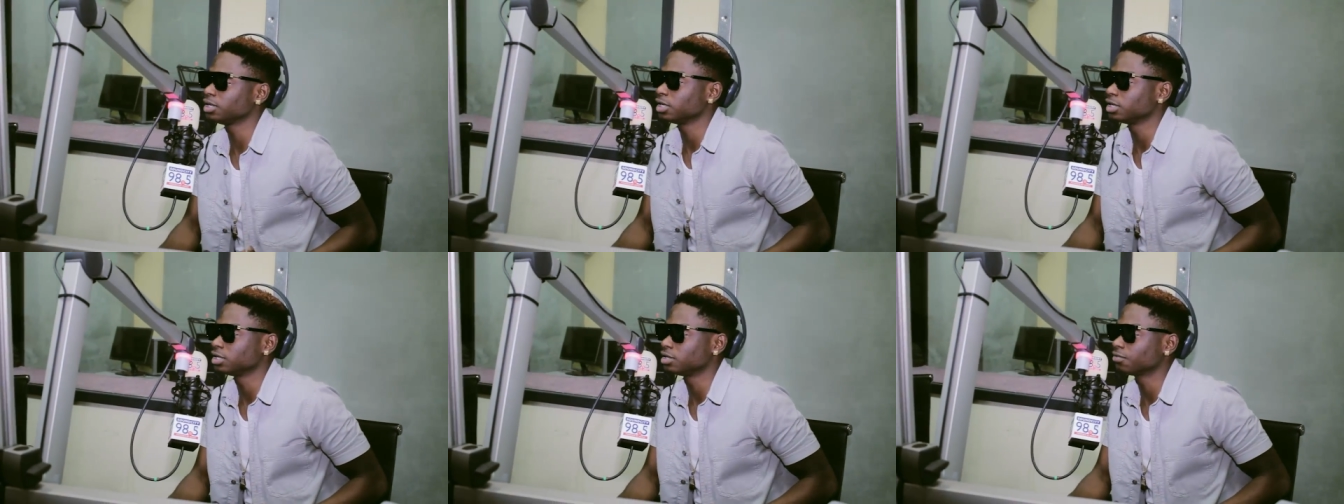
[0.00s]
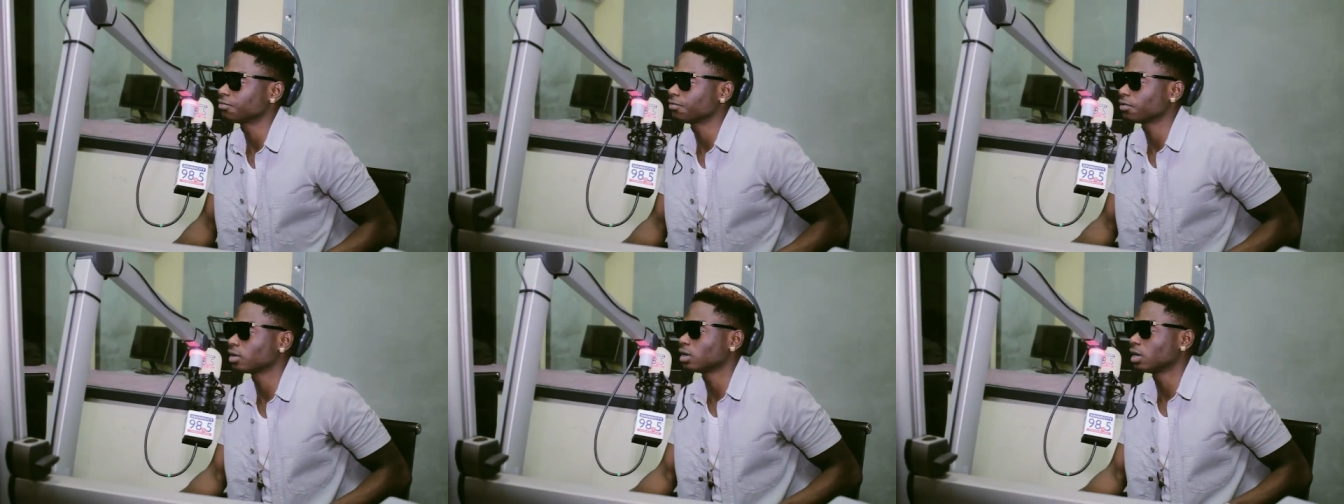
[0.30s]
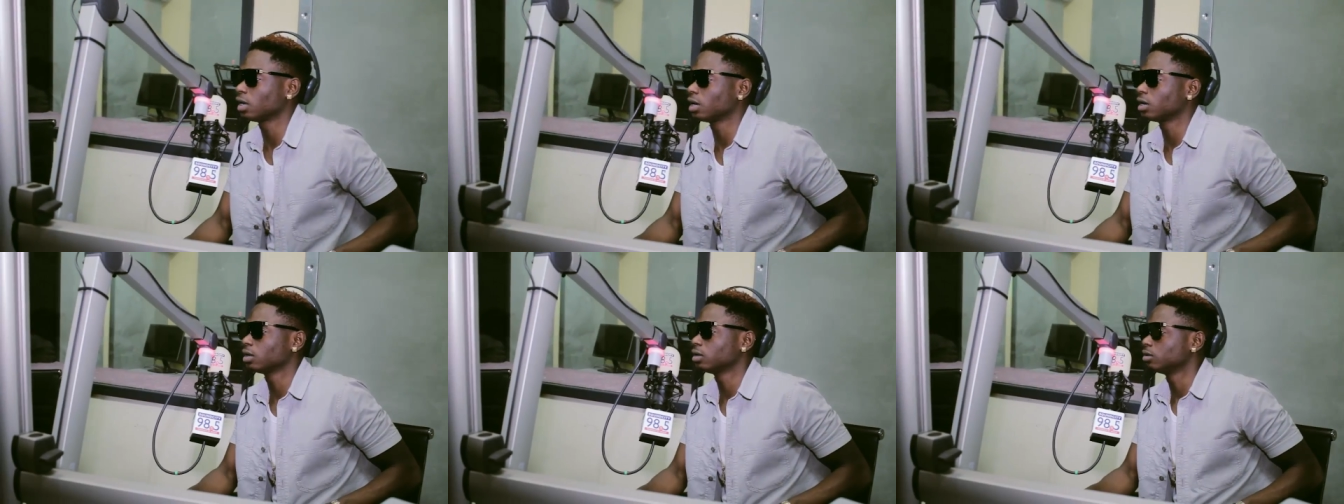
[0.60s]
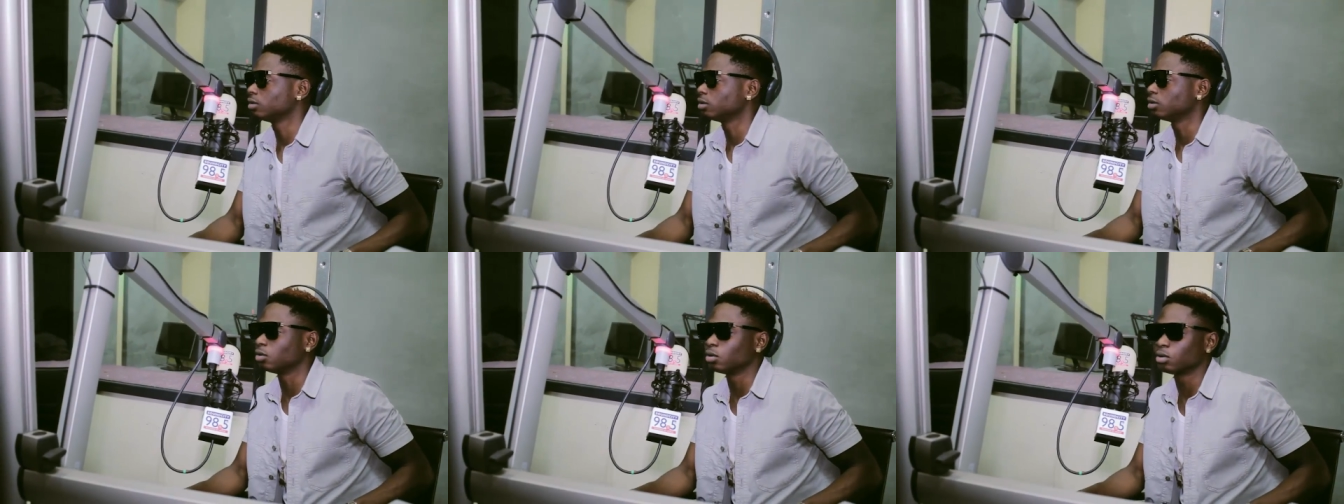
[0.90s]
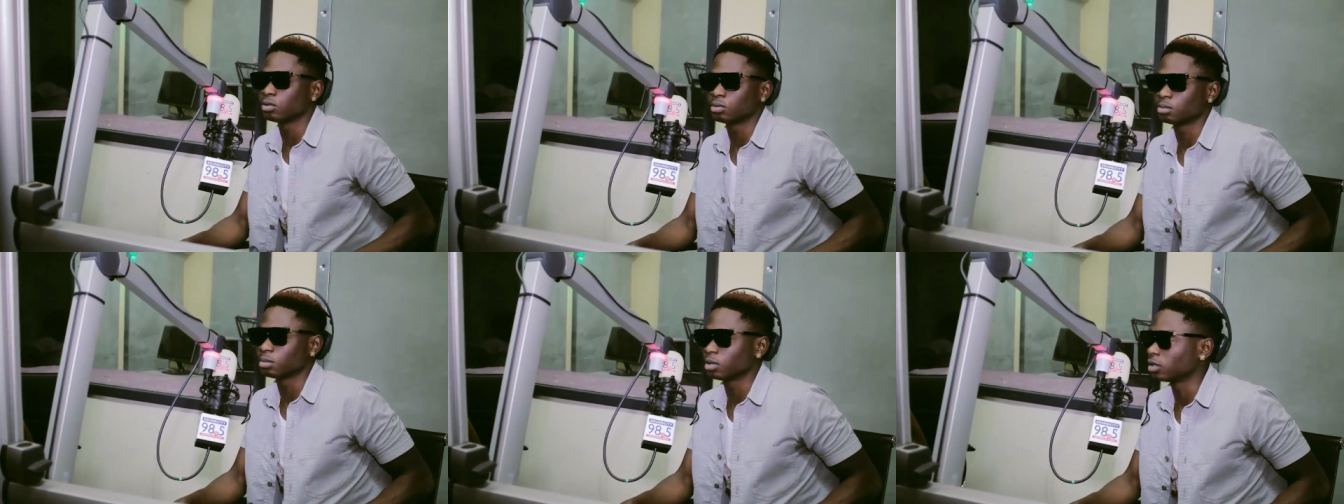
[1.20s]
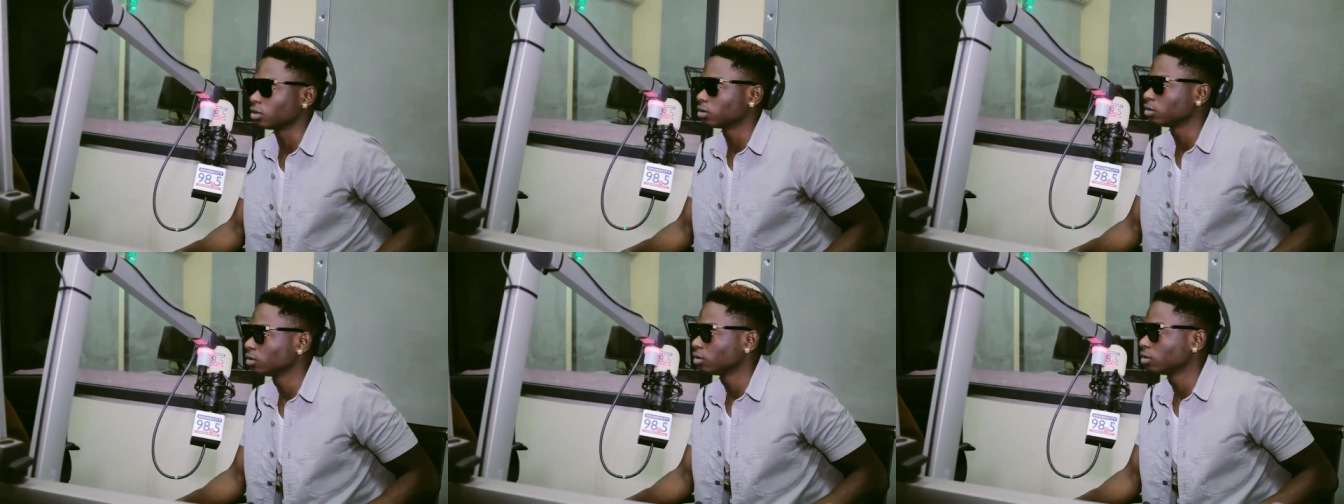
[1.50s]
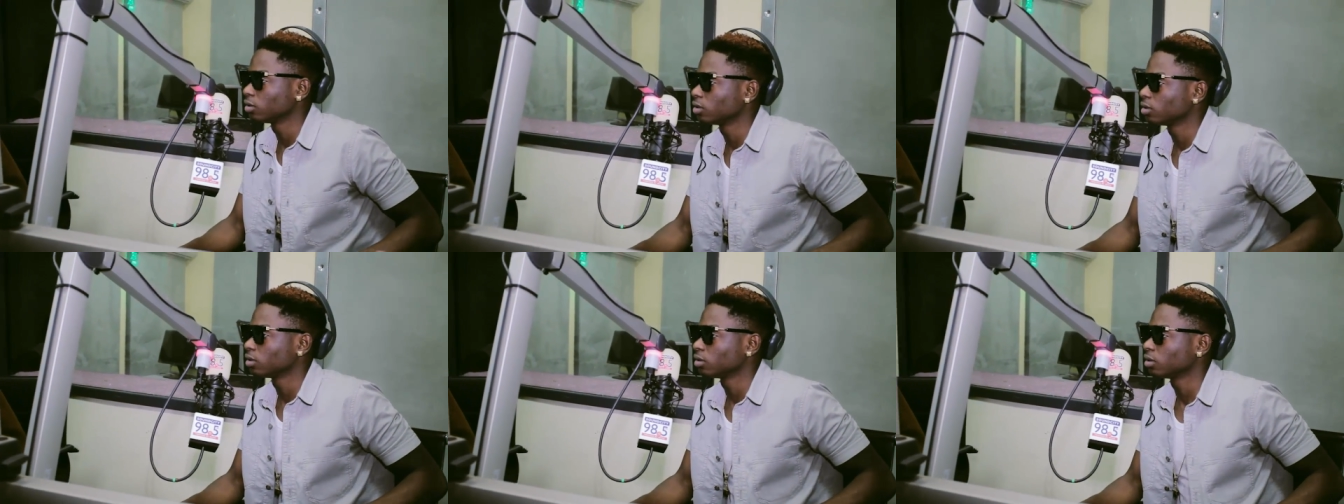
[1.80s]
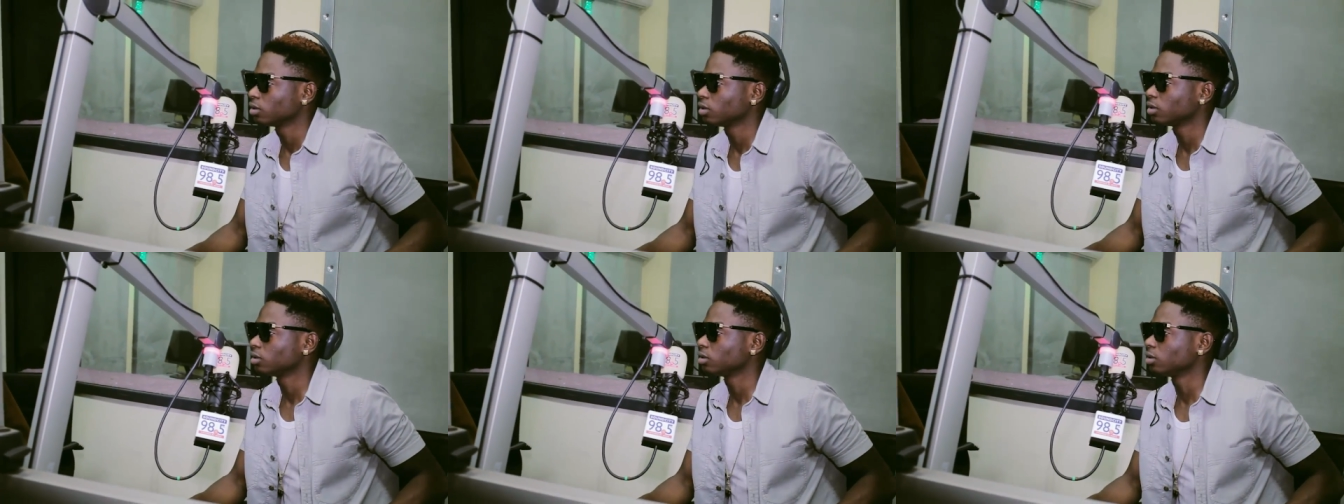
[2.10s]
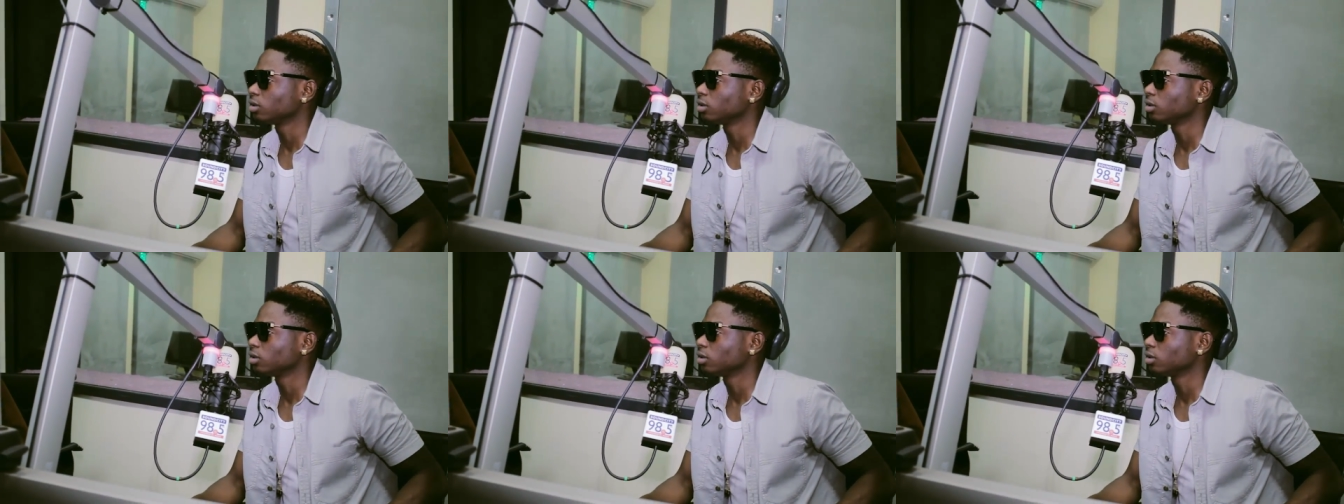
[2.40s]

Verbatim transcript: in a different light? Yeah. No, man. Yeah.